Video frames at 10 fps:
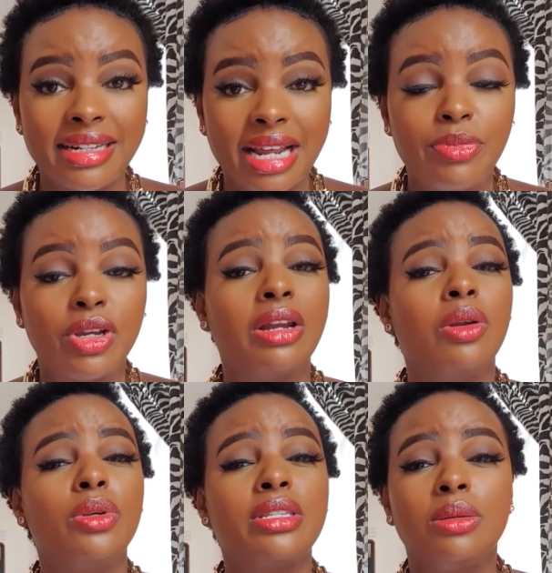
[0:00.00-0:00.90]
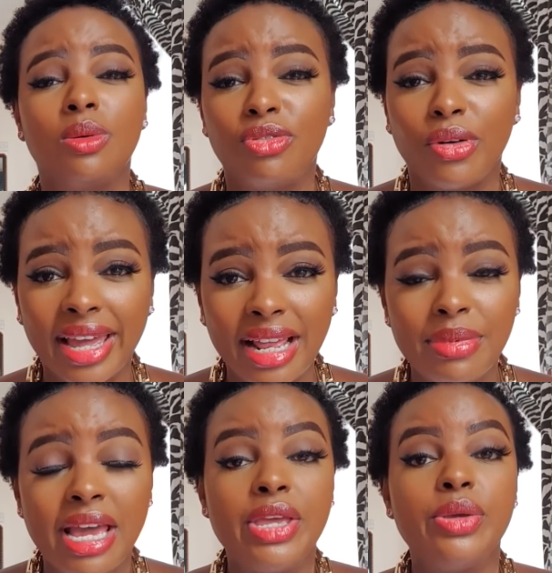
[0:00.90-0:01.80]
up. You can always look for help.
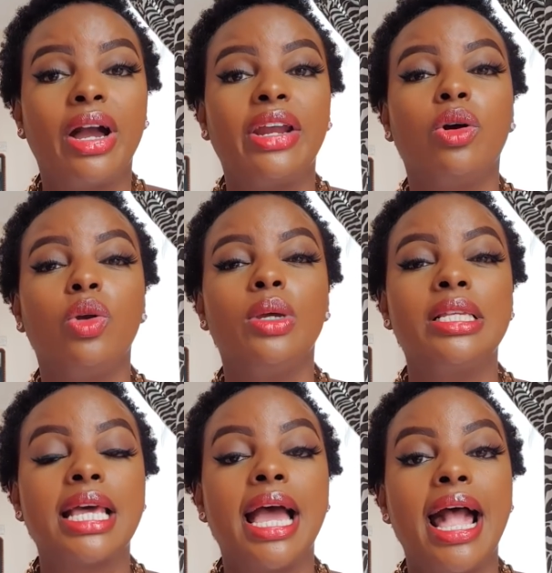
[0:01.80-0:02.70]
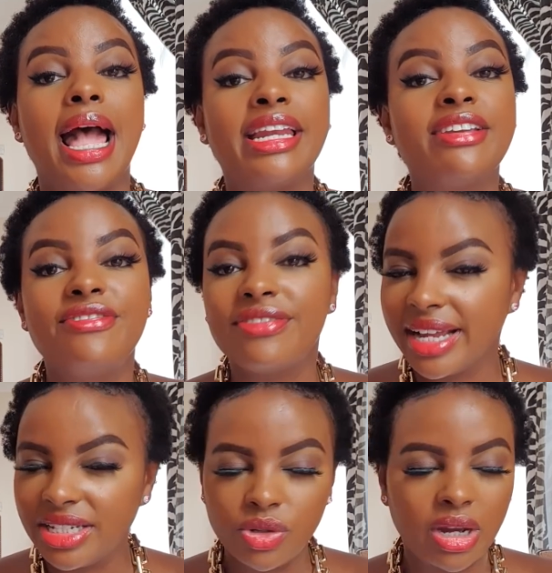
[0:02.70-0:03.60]
You can always
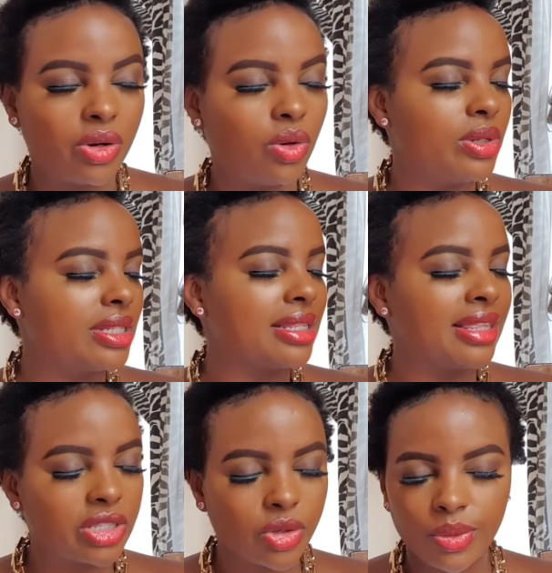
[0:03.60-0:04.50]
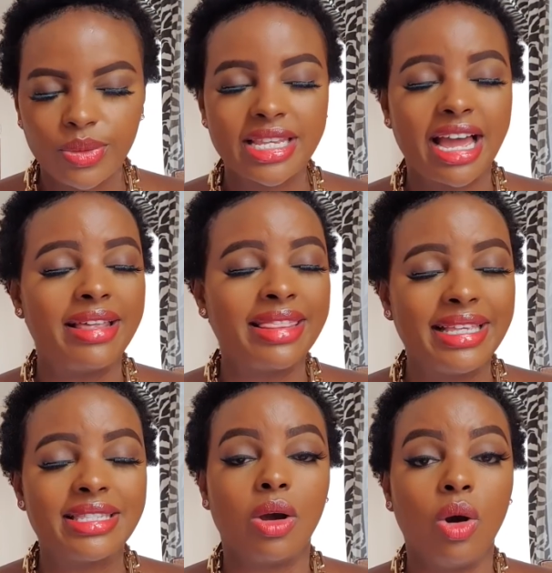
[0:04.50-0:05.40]
refresh. You can always, there's
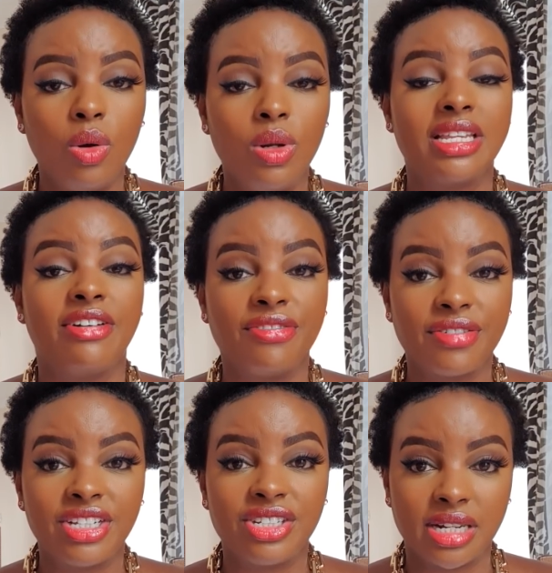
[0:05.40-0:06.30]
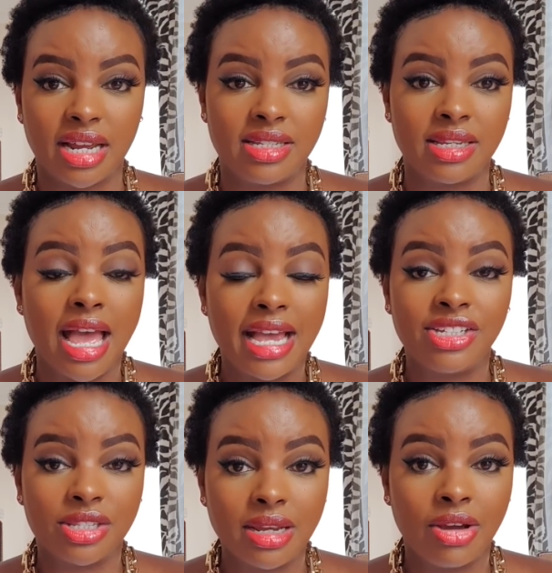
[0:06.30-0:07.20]
always a fresh start.
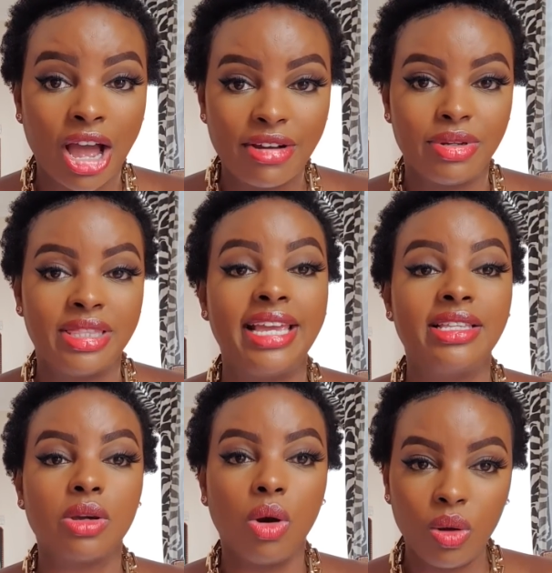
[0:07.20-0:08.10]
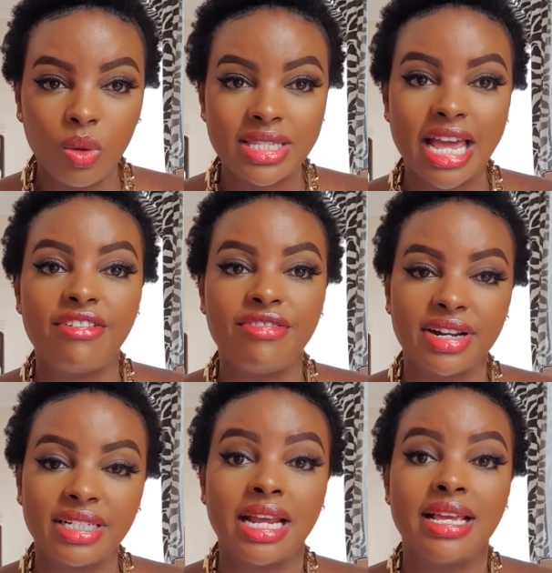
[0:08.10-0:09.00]
There's always a
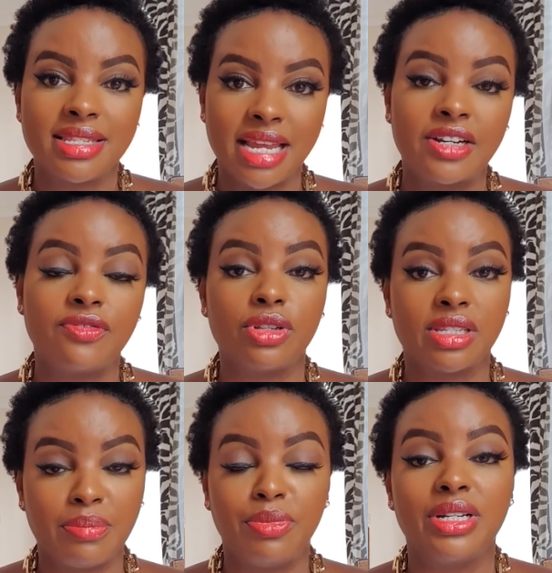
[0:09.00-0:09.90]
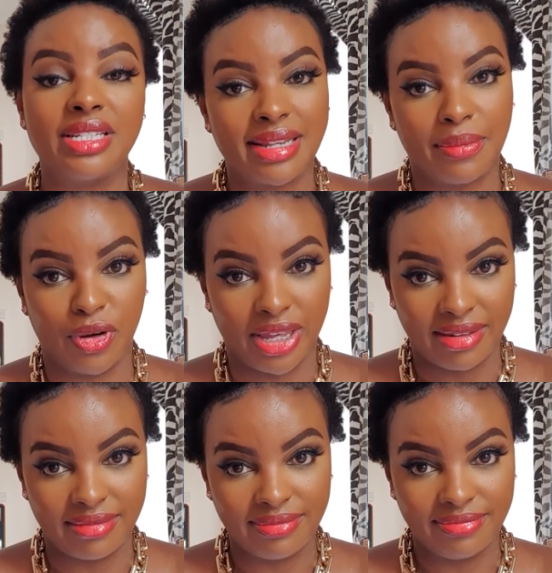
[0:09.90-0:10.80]
fresh start for somebody somewhere.
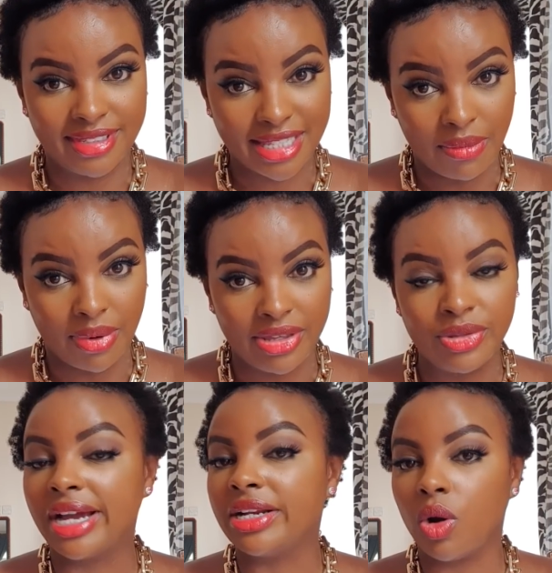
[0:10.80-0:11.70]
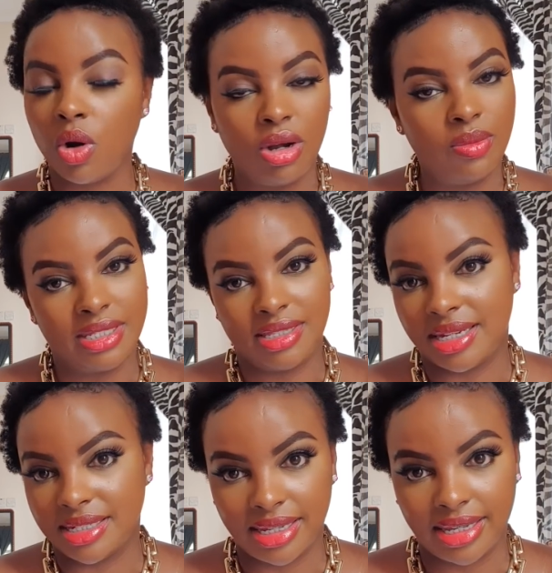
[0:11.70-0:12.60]
Sawa, you can always
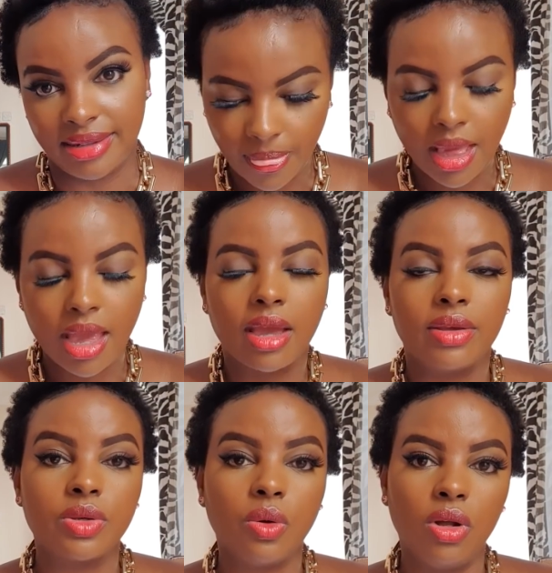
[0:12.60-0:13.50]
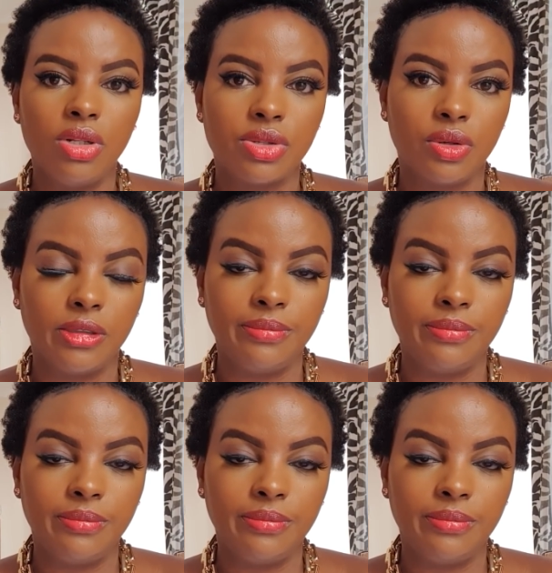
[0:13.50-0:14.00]
start again. So also,